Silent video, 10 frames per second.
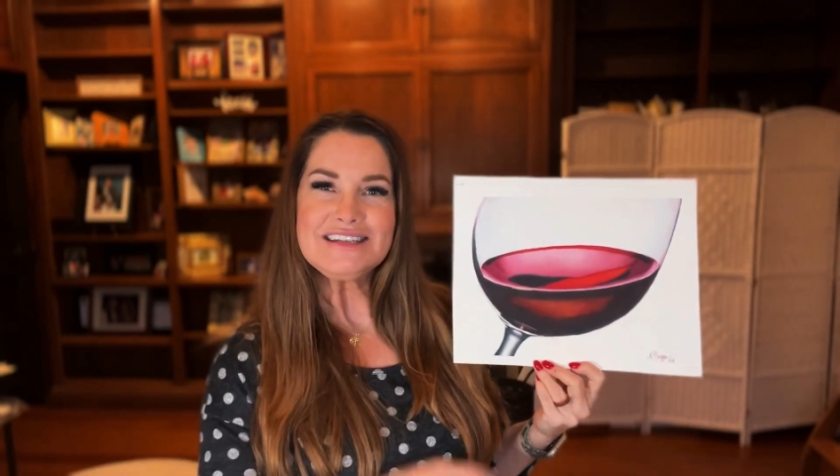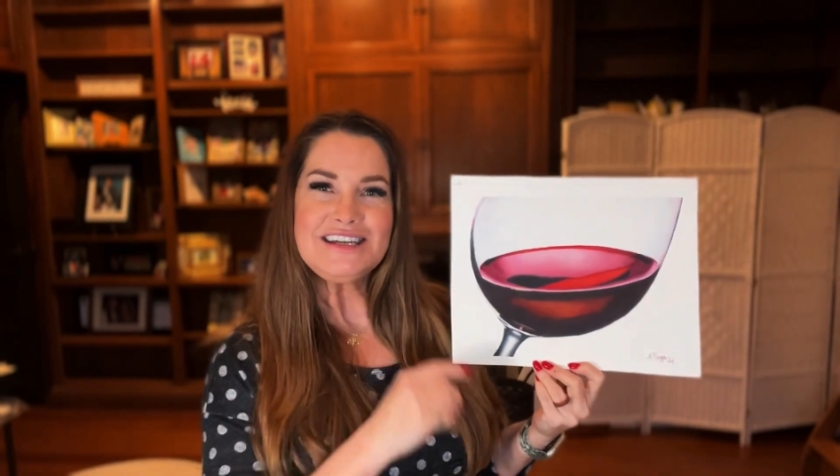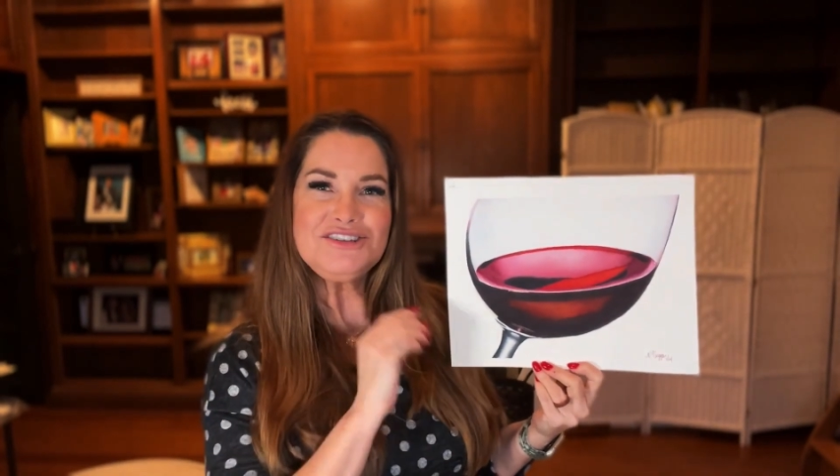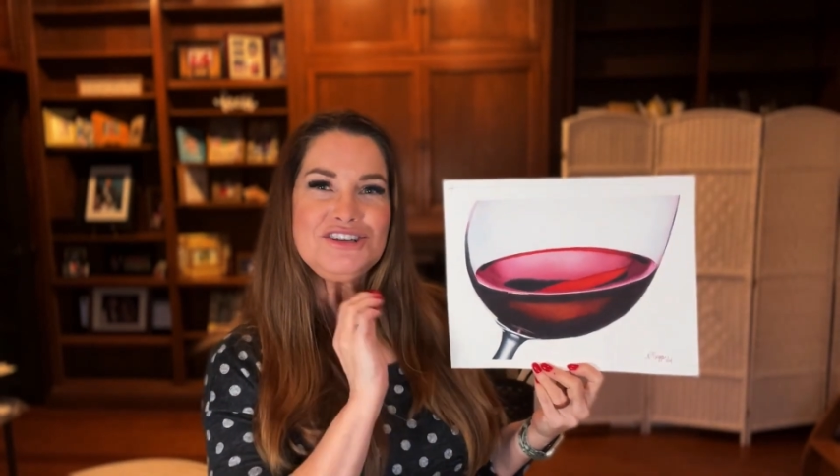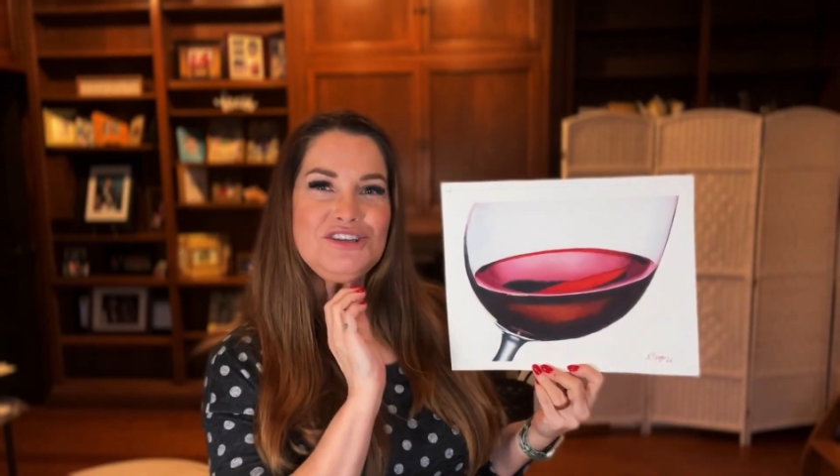
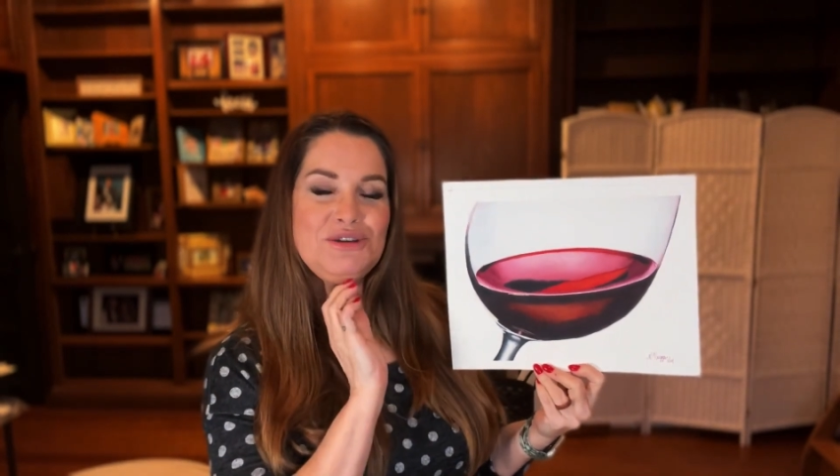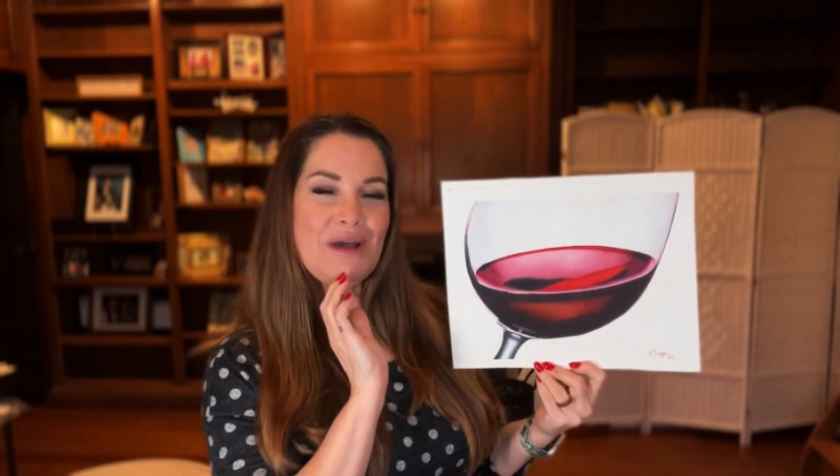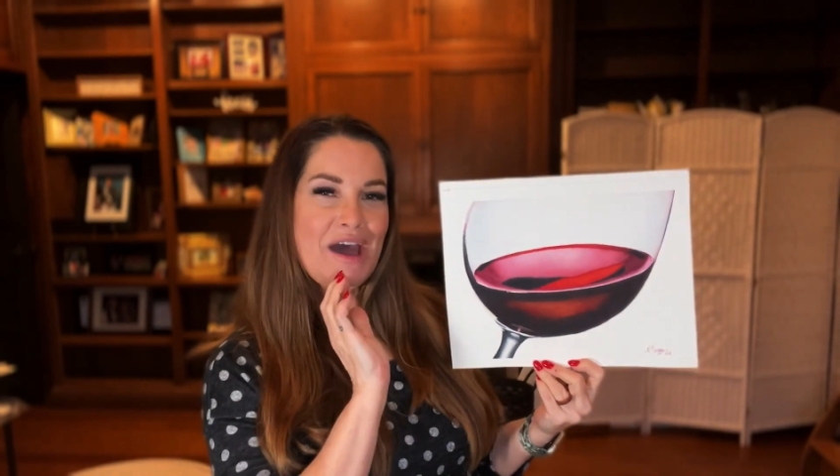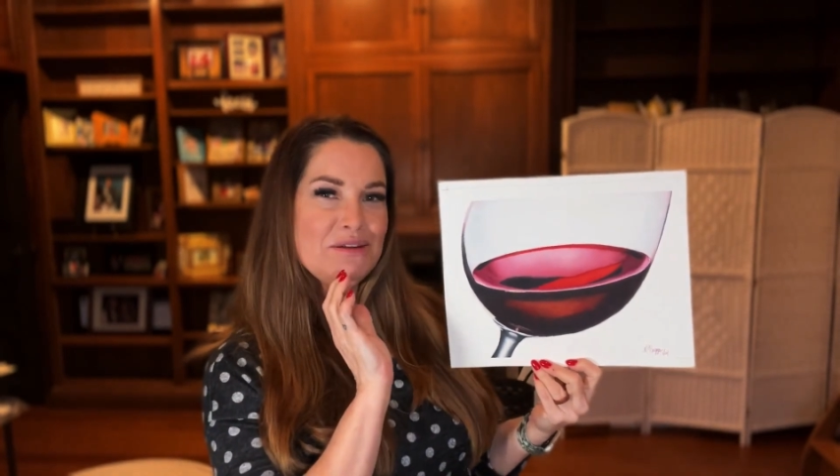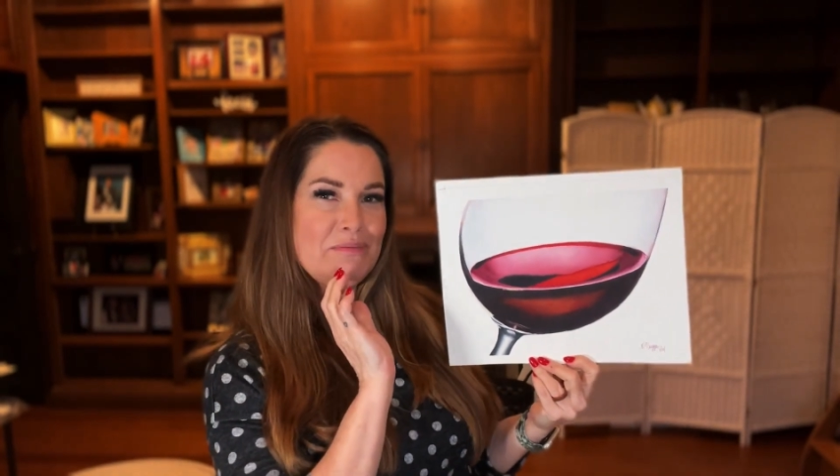teaching you
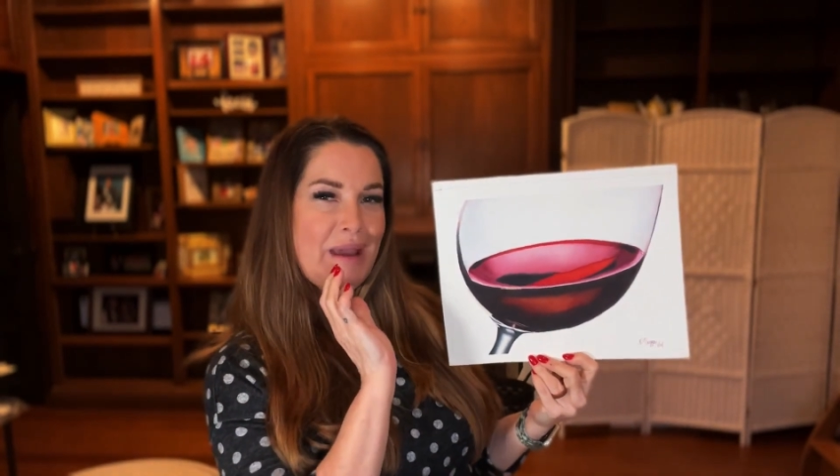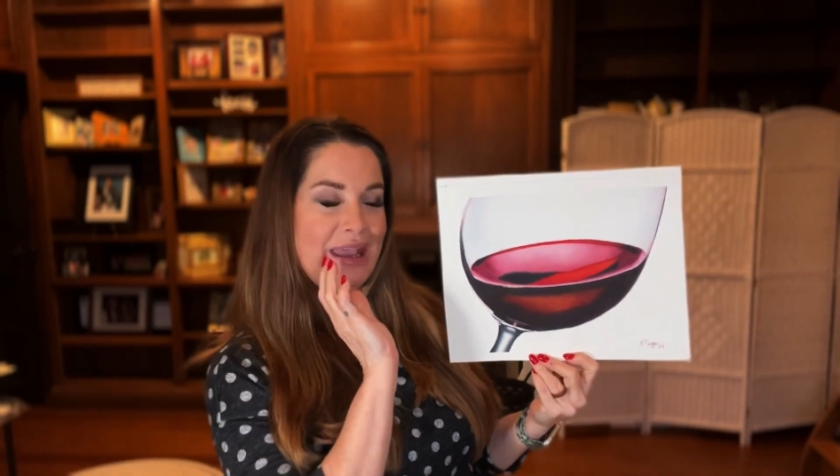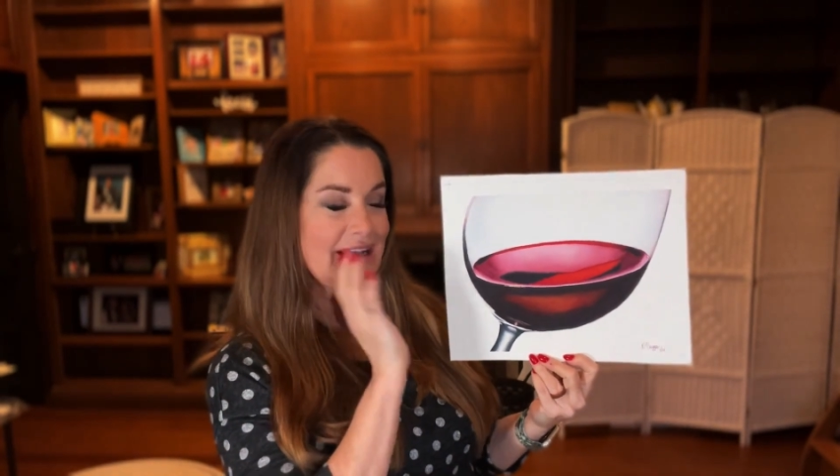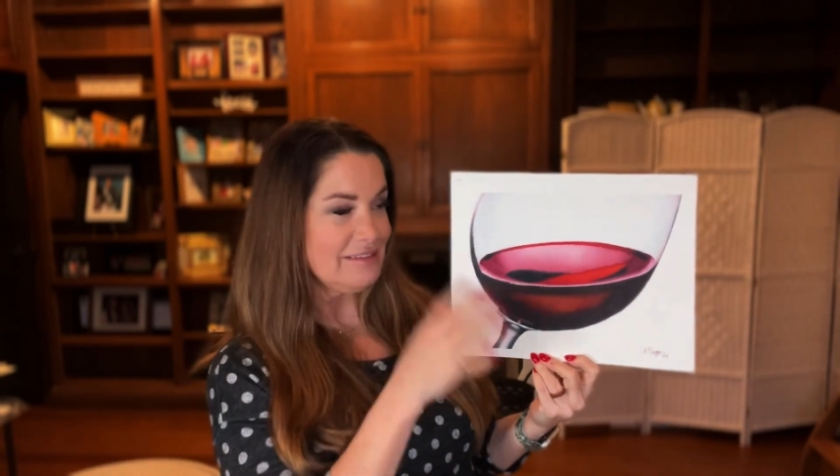how to paint